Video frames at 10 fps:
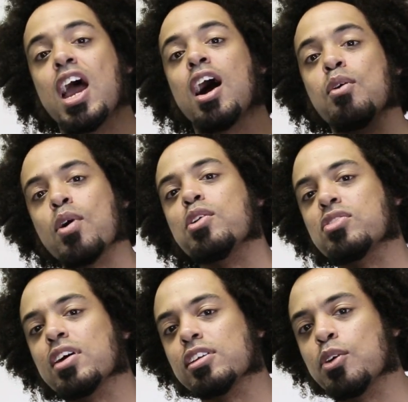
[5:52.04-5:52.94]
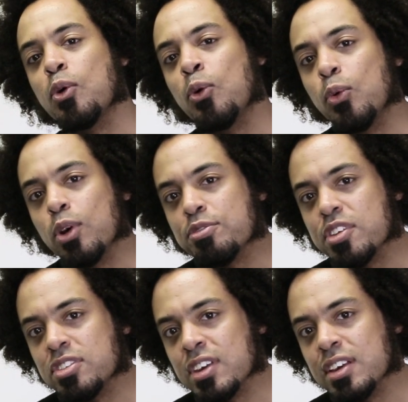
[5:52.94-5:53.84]
I won't tell you all of the
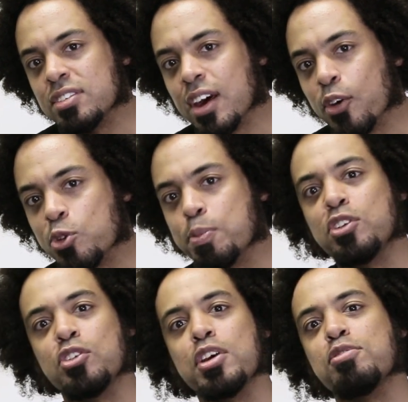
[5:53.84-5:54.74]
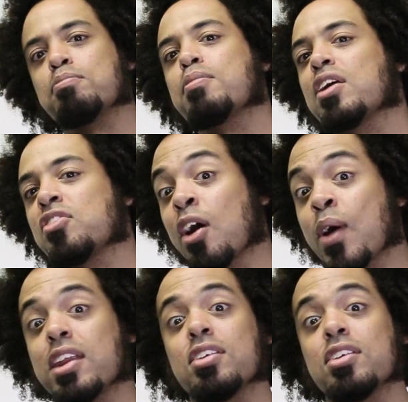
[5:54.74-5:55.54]
details, but Johnny from Mexico had a